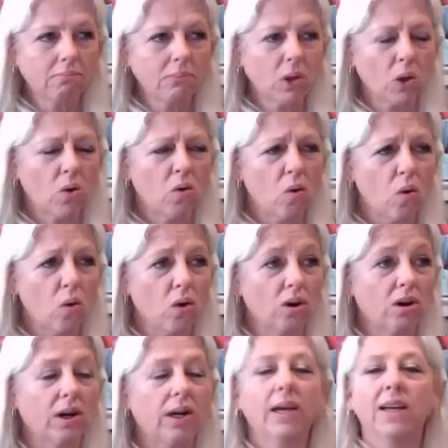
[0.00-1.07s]

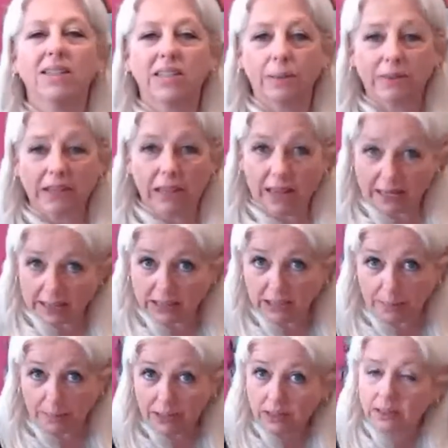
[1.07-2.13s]
Or something like a
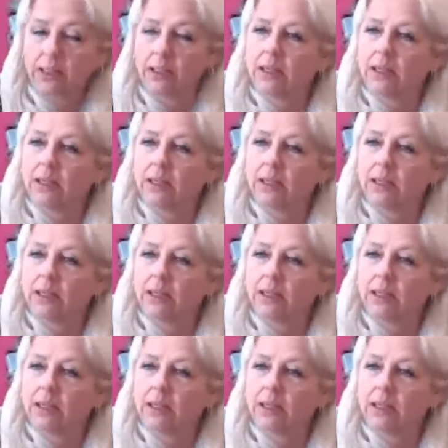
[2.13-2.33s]
summit.